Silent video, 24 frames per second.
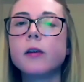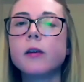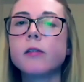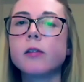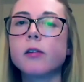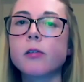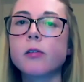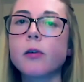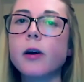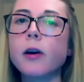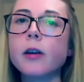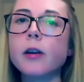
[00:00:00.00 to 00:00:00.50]

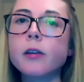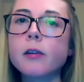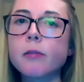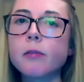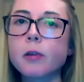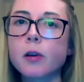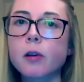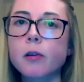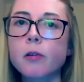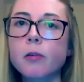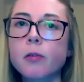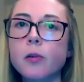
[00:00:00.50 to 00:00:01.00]
to try to
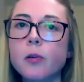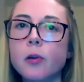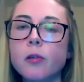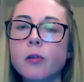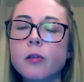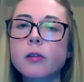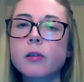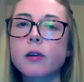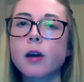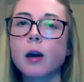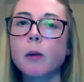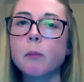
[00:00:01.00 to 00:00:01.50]

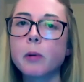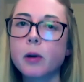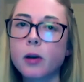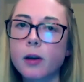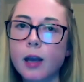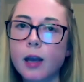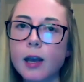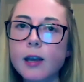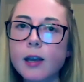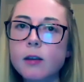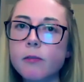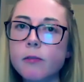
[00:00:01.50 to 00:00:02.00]
recruit a
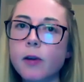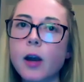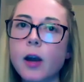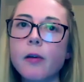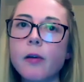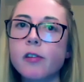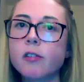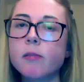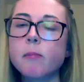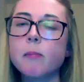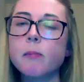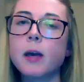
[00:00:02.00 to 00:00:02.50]
brigade of
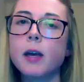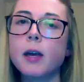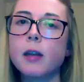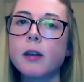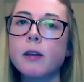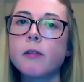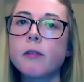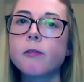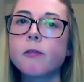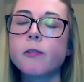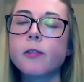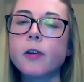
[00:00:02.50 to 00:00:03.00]
Irish
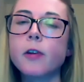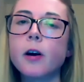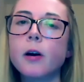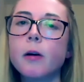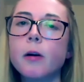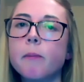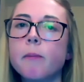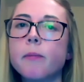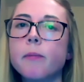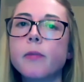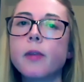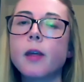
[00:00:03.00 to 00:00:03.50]
men
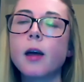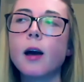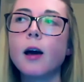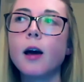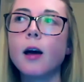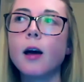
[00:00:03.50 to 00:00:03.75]
from